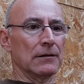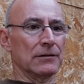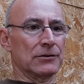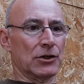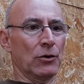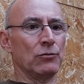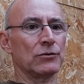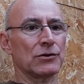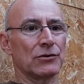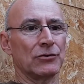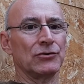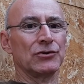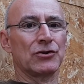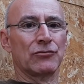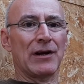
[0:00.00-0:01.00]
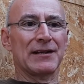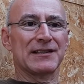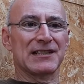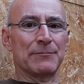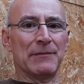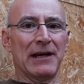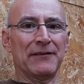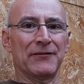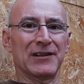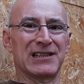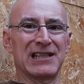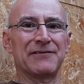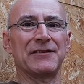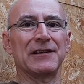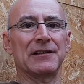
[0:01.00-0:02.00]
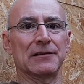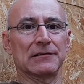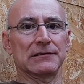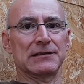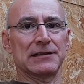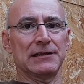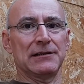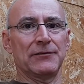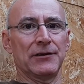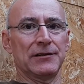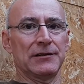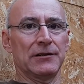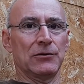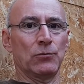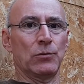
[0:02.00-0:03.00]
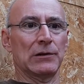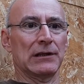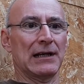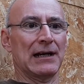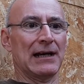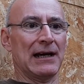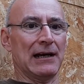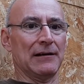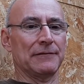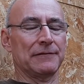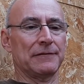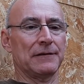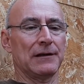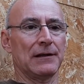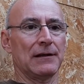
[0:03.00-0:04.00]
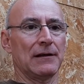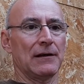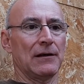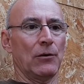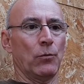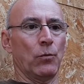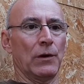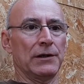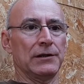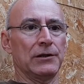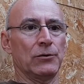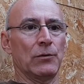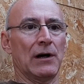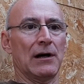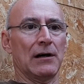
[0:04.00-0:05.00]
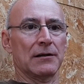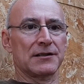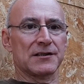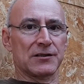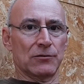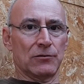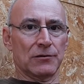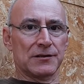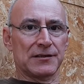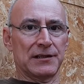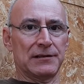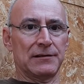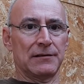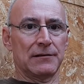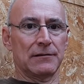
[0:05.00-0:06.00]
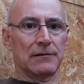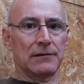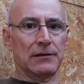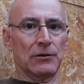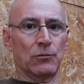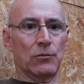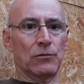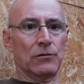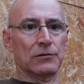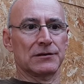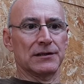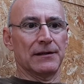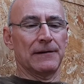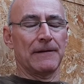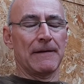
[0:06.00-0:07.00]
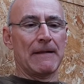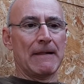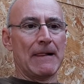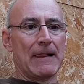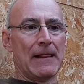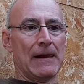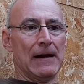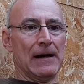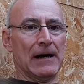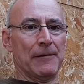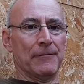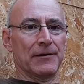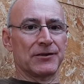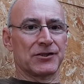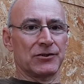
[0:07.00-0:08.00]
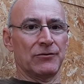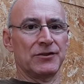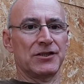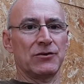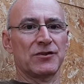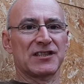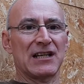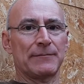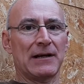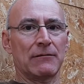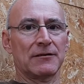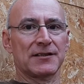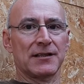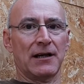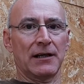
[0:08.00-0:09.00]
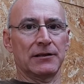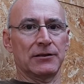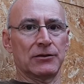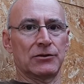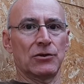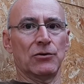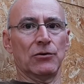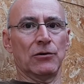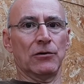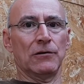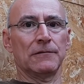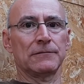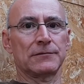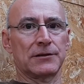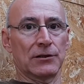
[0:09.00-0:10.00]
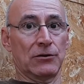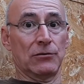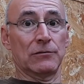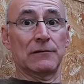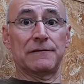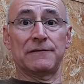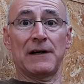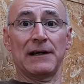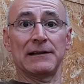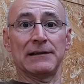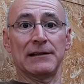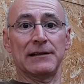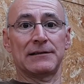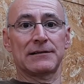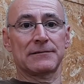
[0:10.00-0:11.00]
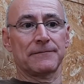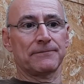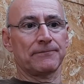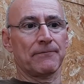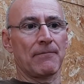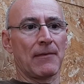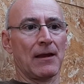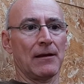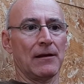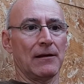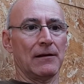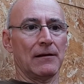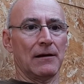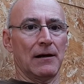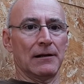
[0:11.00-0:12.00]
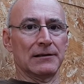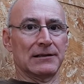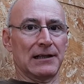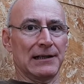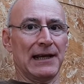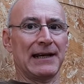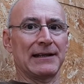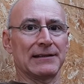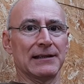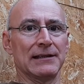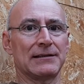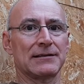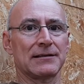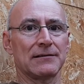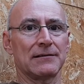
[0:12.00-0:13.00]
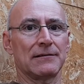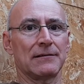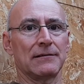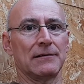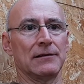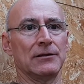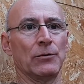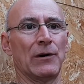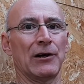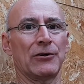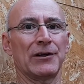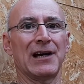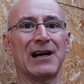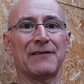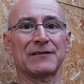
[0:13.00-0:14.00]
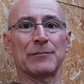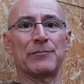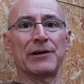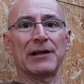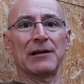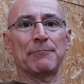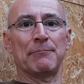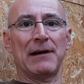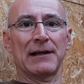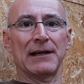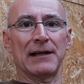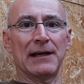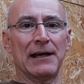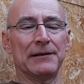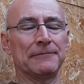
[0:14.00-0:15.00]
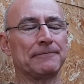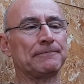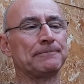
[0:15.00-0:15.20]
don't underestimate the difficulty that you will have when you are sourcing your water. As soon as you step outside your door to go and find it and collect it, you are going to have to bring it back again.